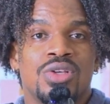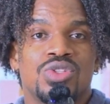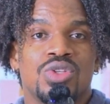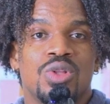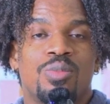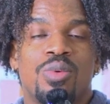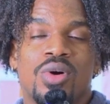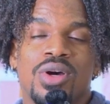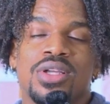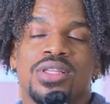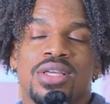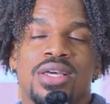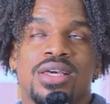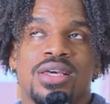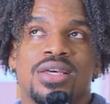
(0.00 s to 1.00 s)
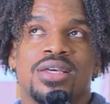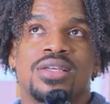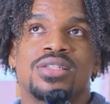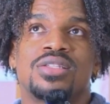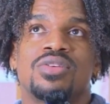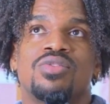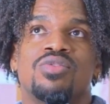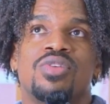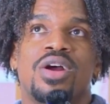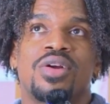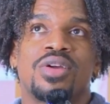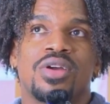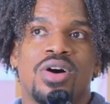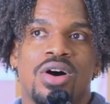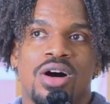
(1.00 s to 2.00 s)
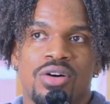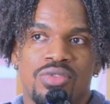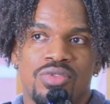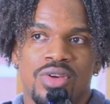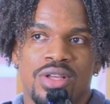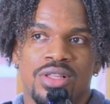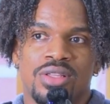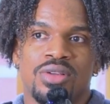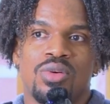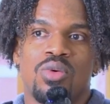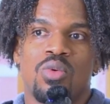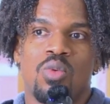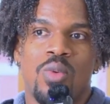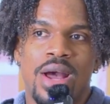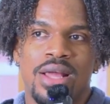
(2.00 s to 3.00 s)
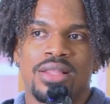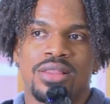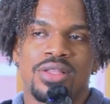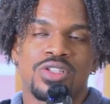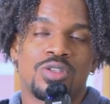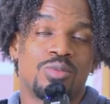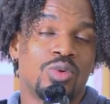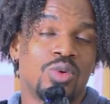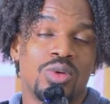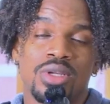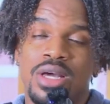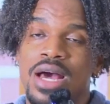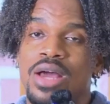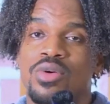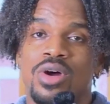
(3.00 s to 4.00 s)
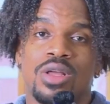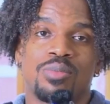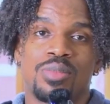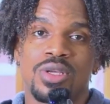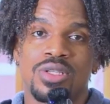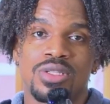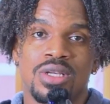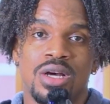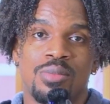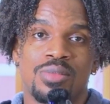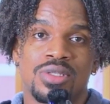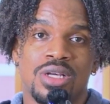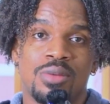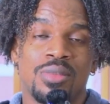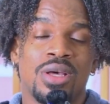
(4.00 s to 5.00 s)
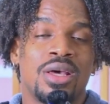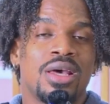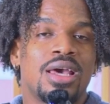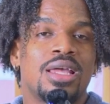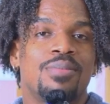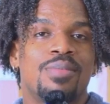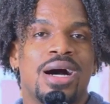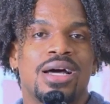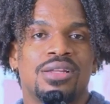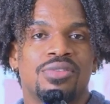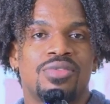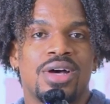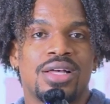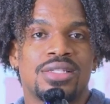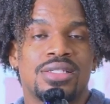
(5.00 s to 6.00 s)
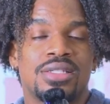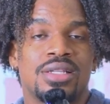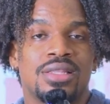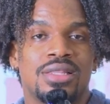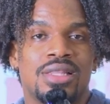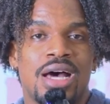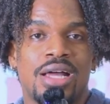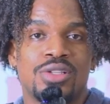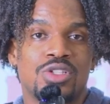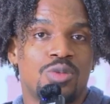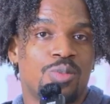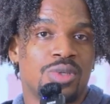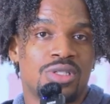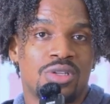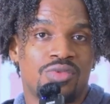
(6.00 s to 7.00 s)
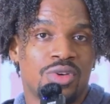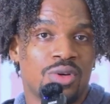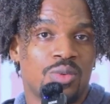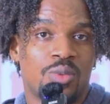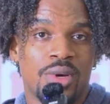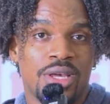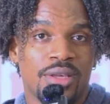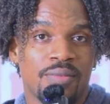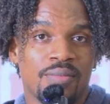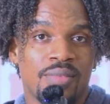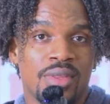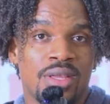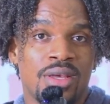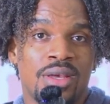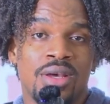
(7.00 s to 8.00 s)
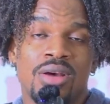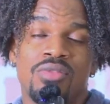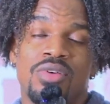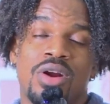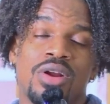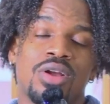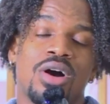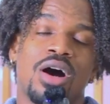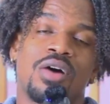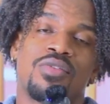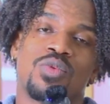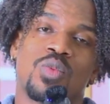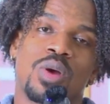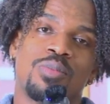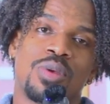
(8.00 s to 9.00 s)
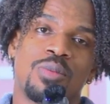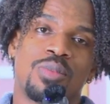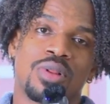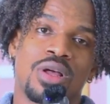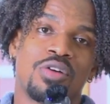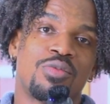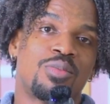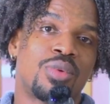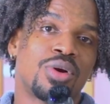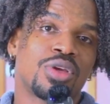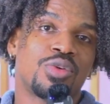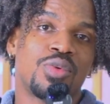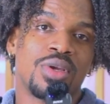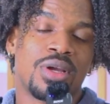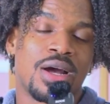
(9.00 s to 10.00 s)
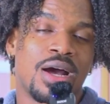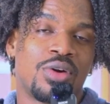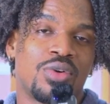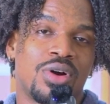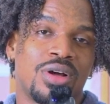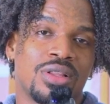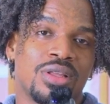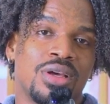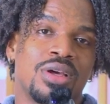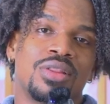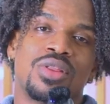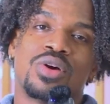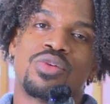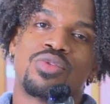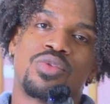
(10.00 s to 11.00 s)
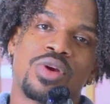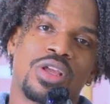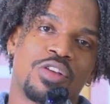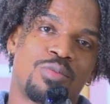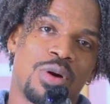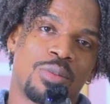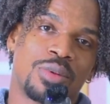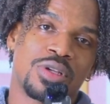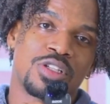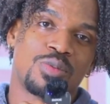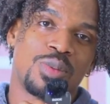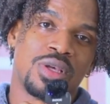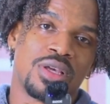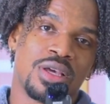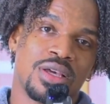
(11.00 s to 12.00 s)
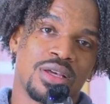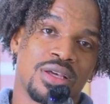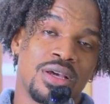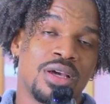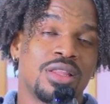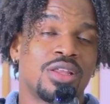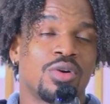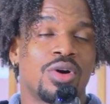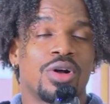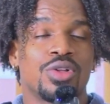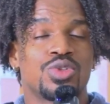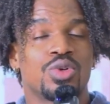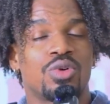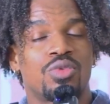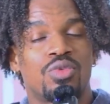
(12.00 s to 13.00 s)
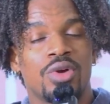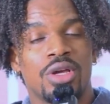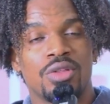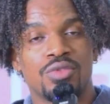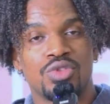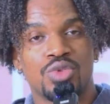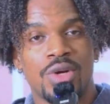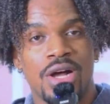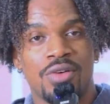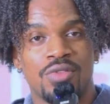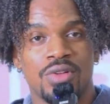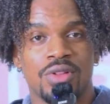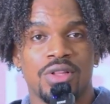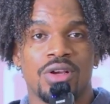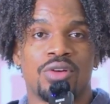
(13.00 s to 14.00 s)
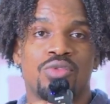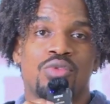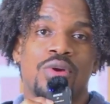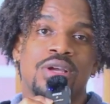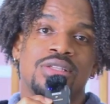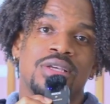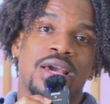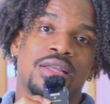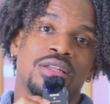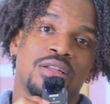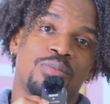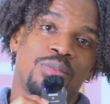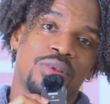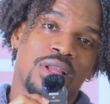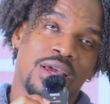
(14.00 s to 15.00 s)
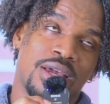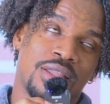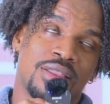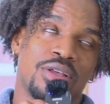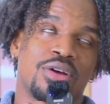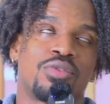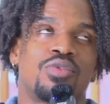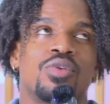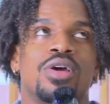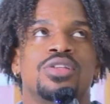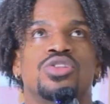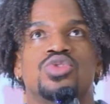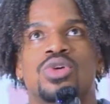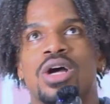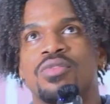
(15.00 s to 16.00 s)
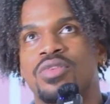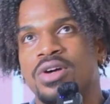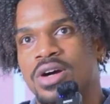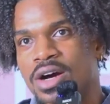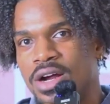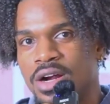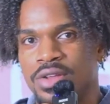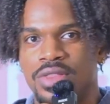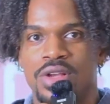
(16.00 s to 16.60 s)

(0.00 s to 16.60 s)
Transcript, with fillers: So the point is, very often when this moon Chiron piece comes up, it manifests in that specific way. Very often, when people have Mercury Chiron, they're afraid of public speaking. They're also afraid of travel. They're afraid to get on the plane. They're afraid to drive a car.